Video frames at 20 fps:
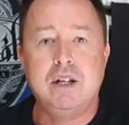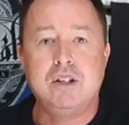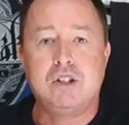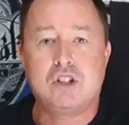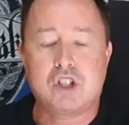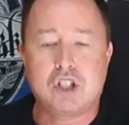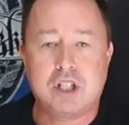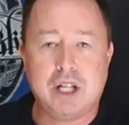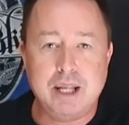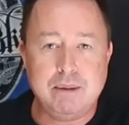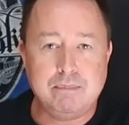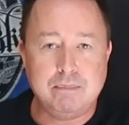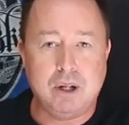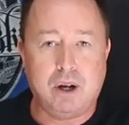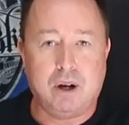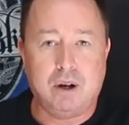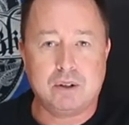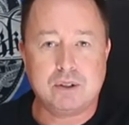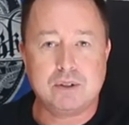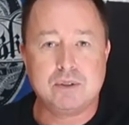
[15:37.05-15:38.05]

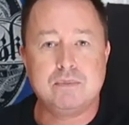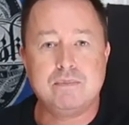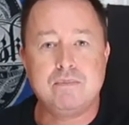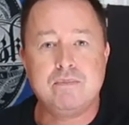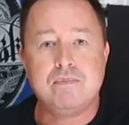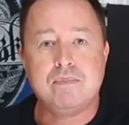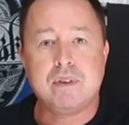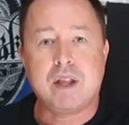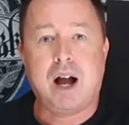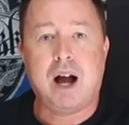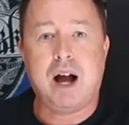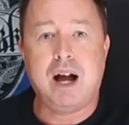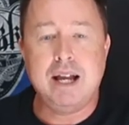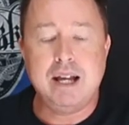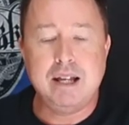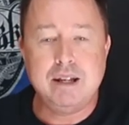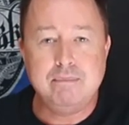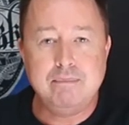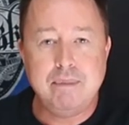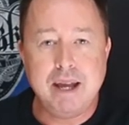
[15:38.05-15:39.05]
Slipknot,
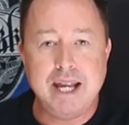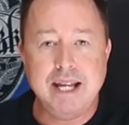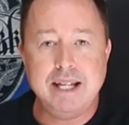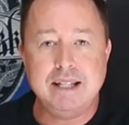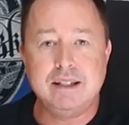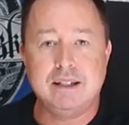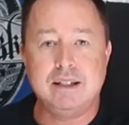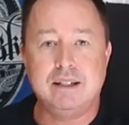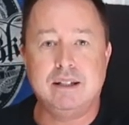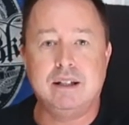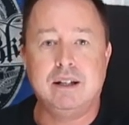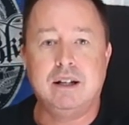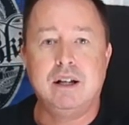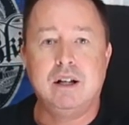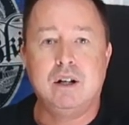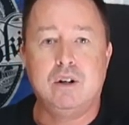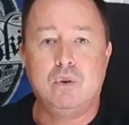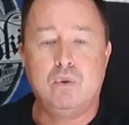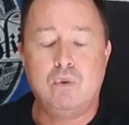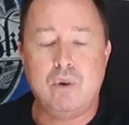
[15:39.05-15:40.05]
Iron Maiden,
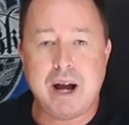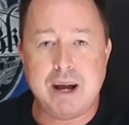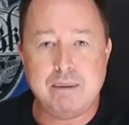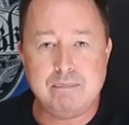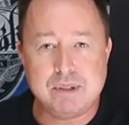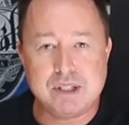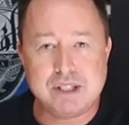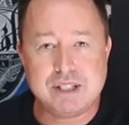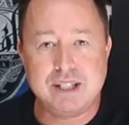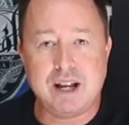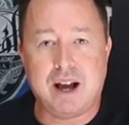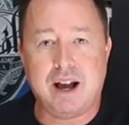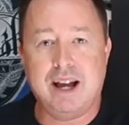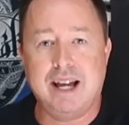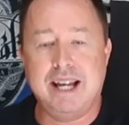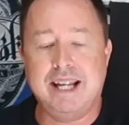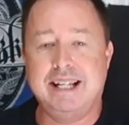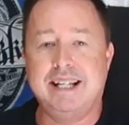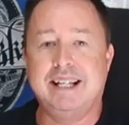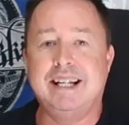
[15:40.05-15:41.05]

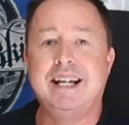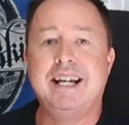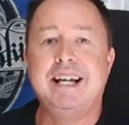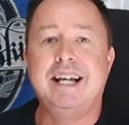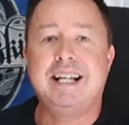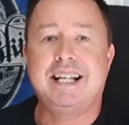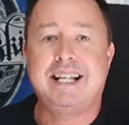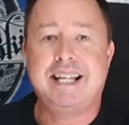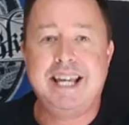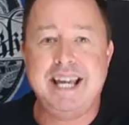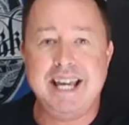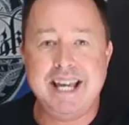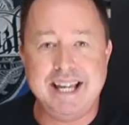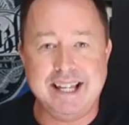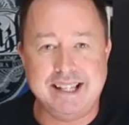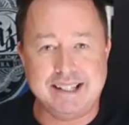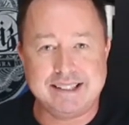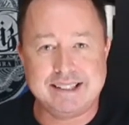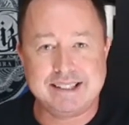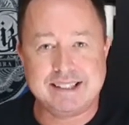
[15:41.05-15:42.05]
Rammstein,
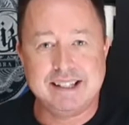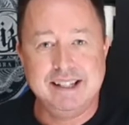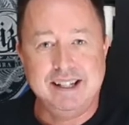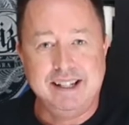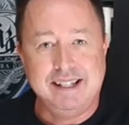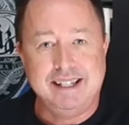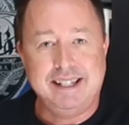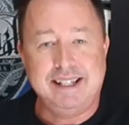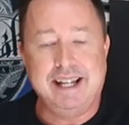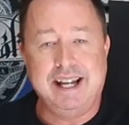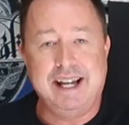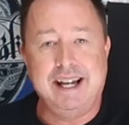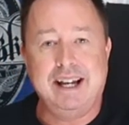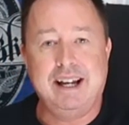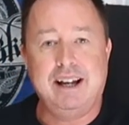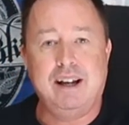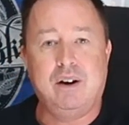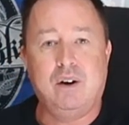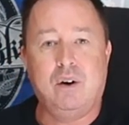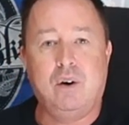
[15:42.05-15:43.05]
Kiss,
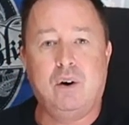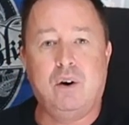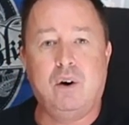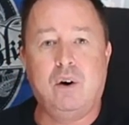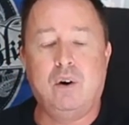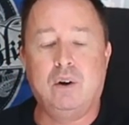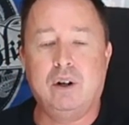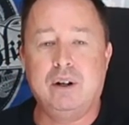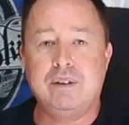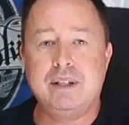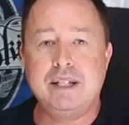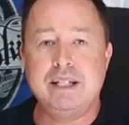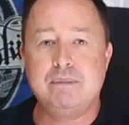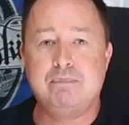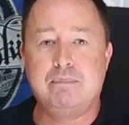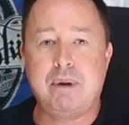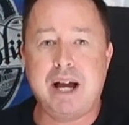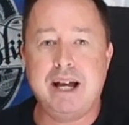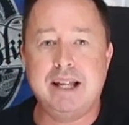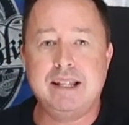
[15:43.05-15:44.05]
yeah, all of
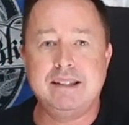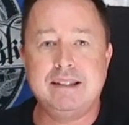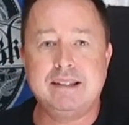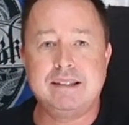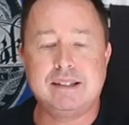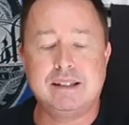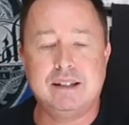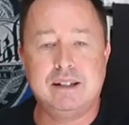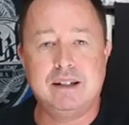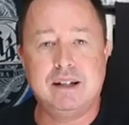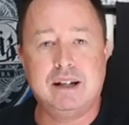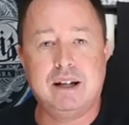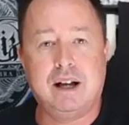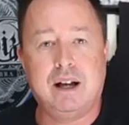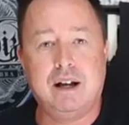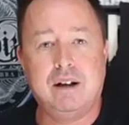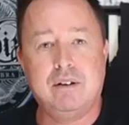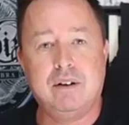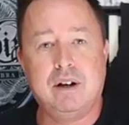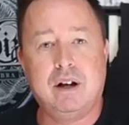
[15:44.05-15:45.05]
these bands
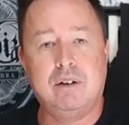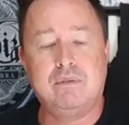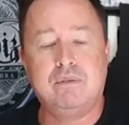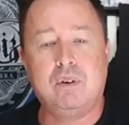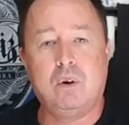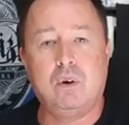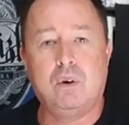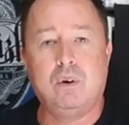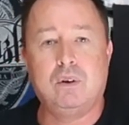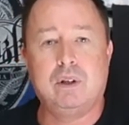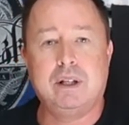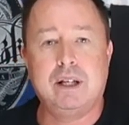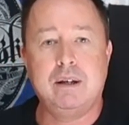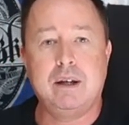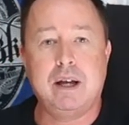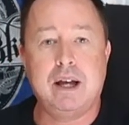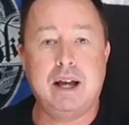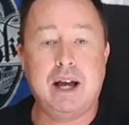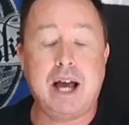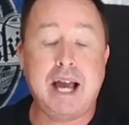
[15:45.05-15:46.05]
have all,
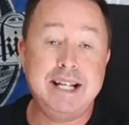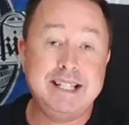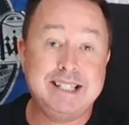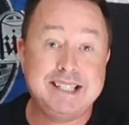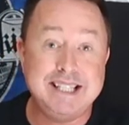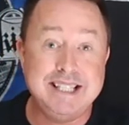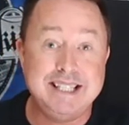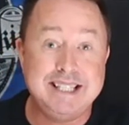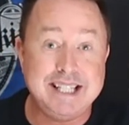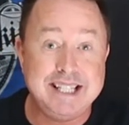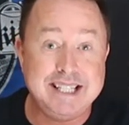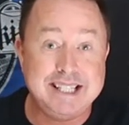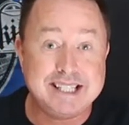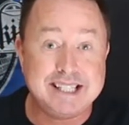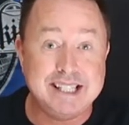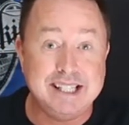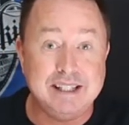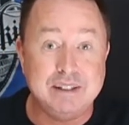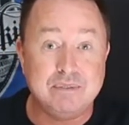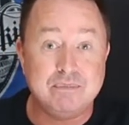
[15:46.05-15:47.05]

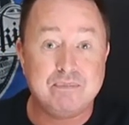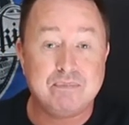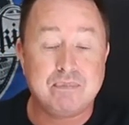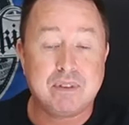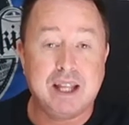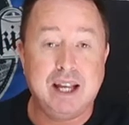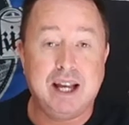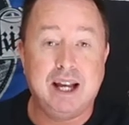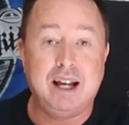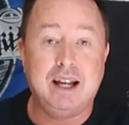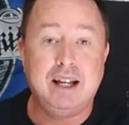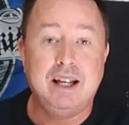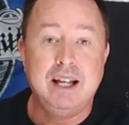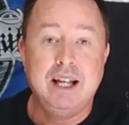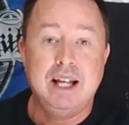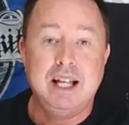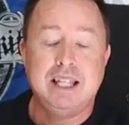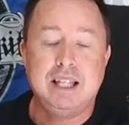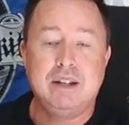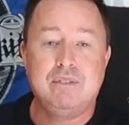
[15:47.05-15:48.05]
AC/DC, yeah,
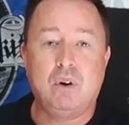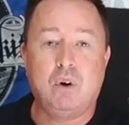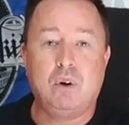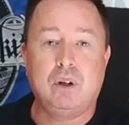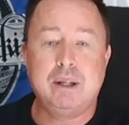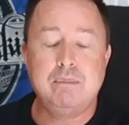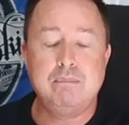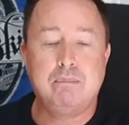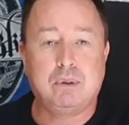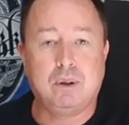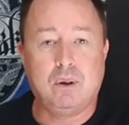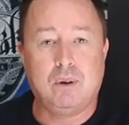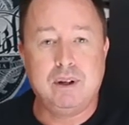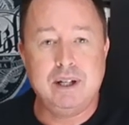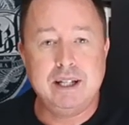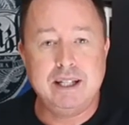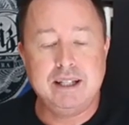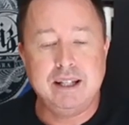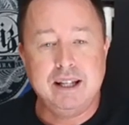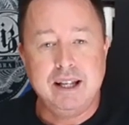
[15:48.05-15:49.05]
they've all
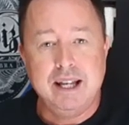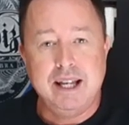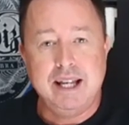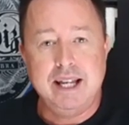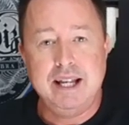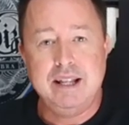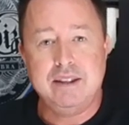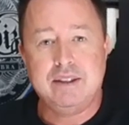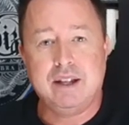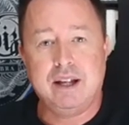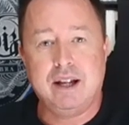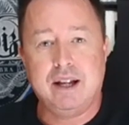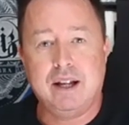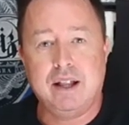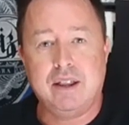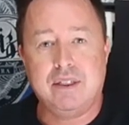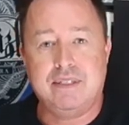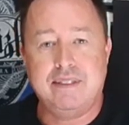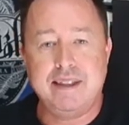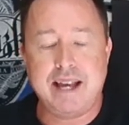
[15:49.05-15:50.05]
employed
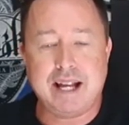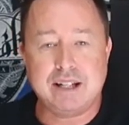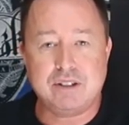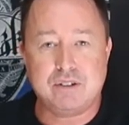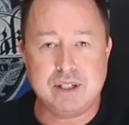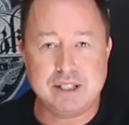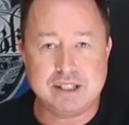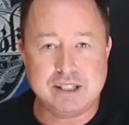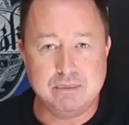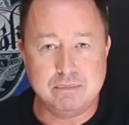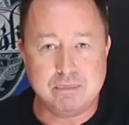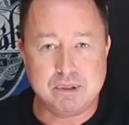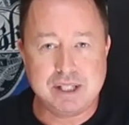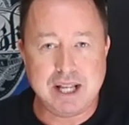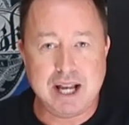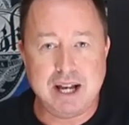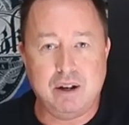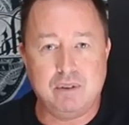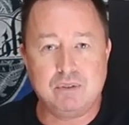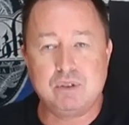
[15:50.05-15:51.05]
either theatrics
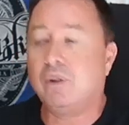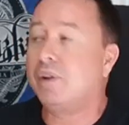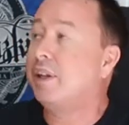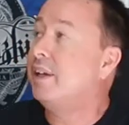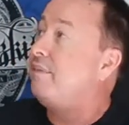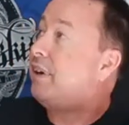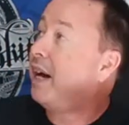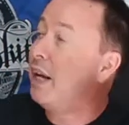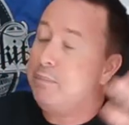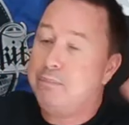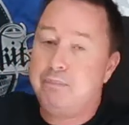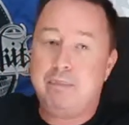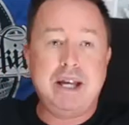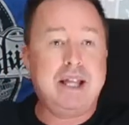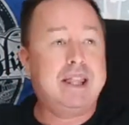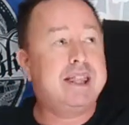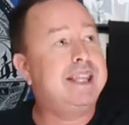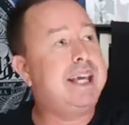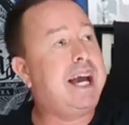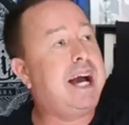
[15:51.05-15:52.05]
themselves or they've had a
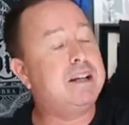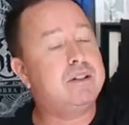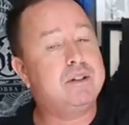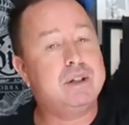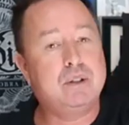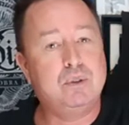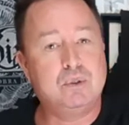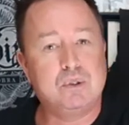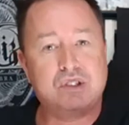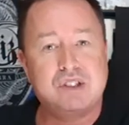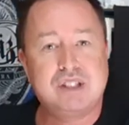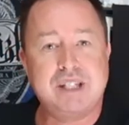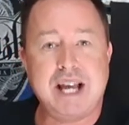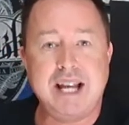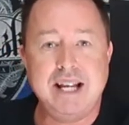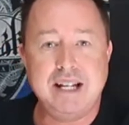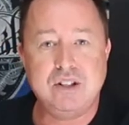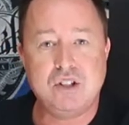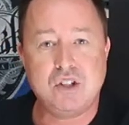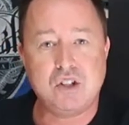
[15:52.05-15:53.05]
big theatrical
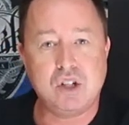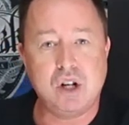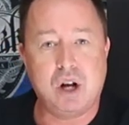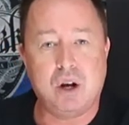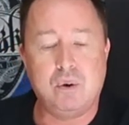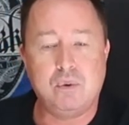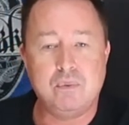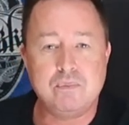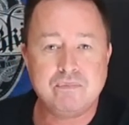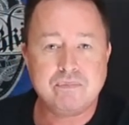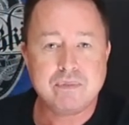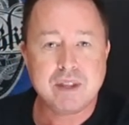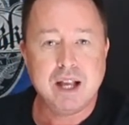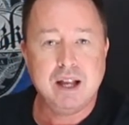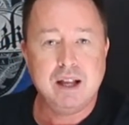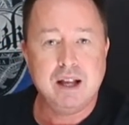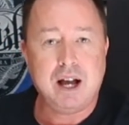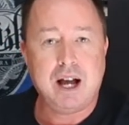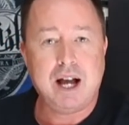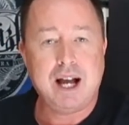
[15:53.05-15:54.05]
stage show
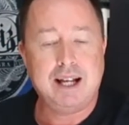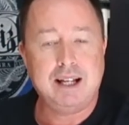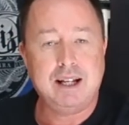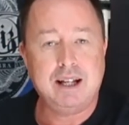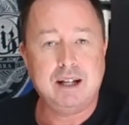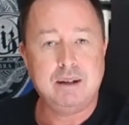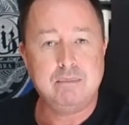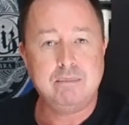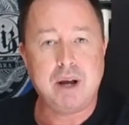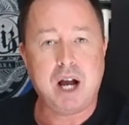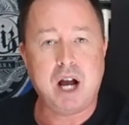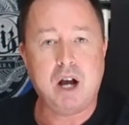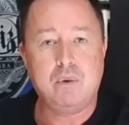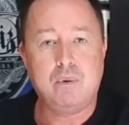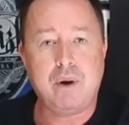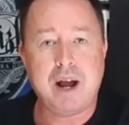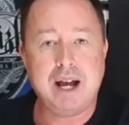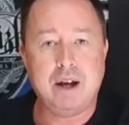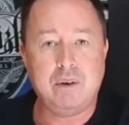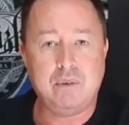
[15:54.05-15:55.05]

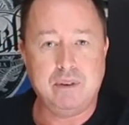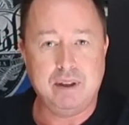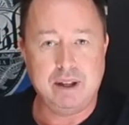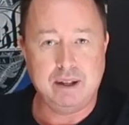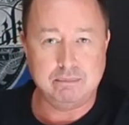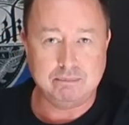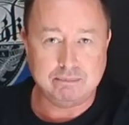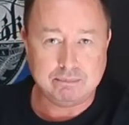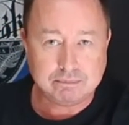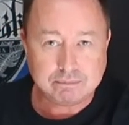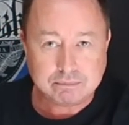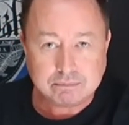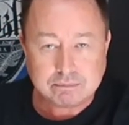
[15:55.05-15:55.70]
around them.